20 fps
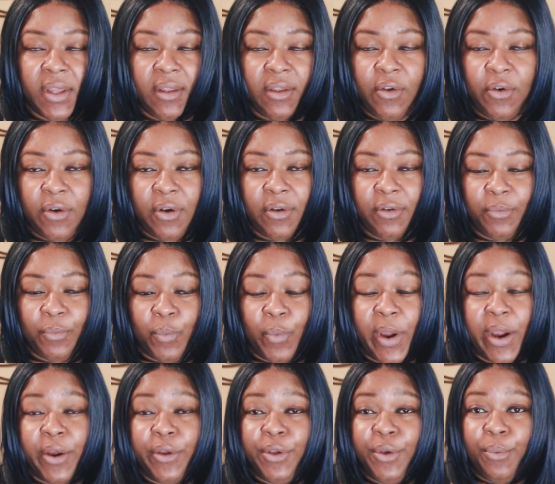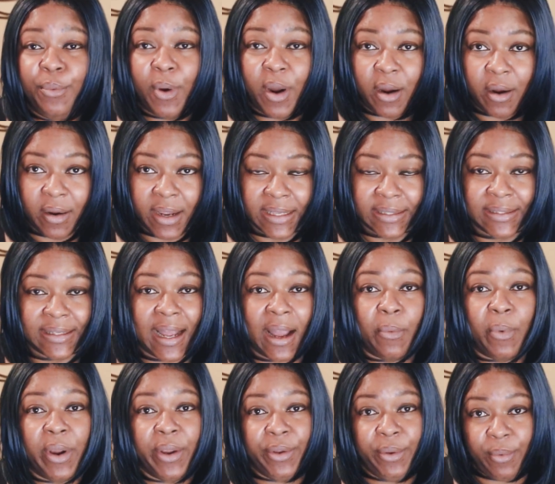your where you were is not
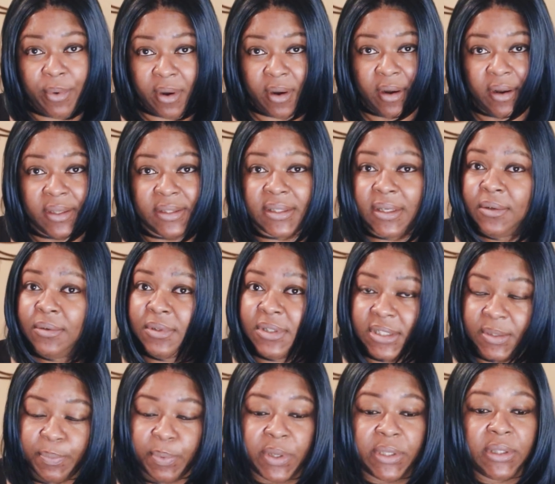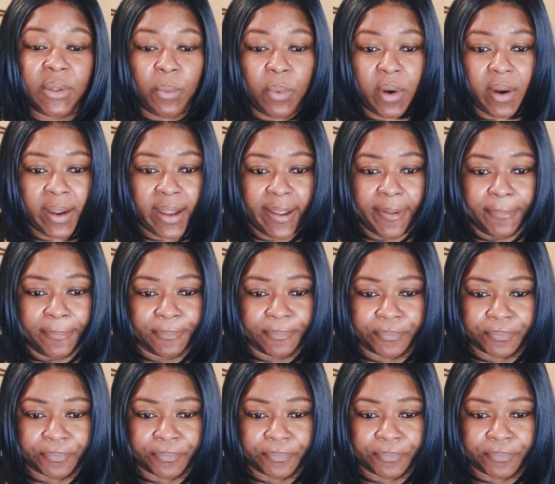where you are. So just put the work in.